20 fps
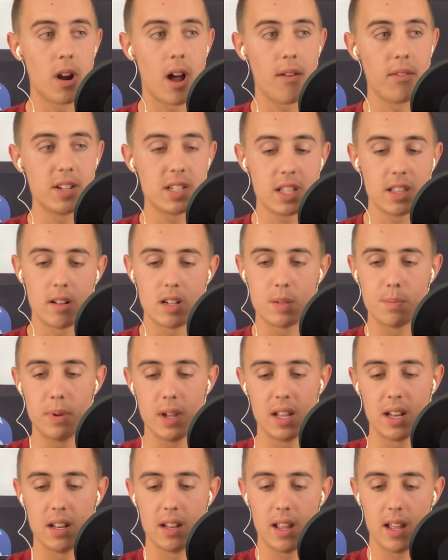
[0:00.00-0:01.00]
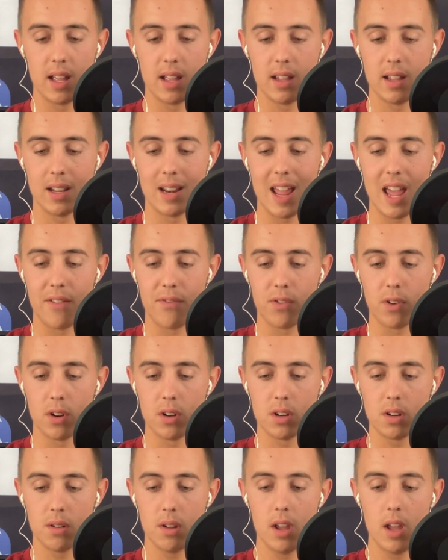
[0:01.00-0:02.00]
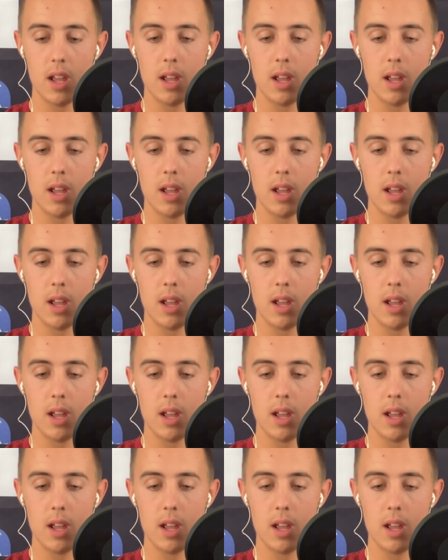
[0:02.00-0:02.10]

Obviously, there's been an effort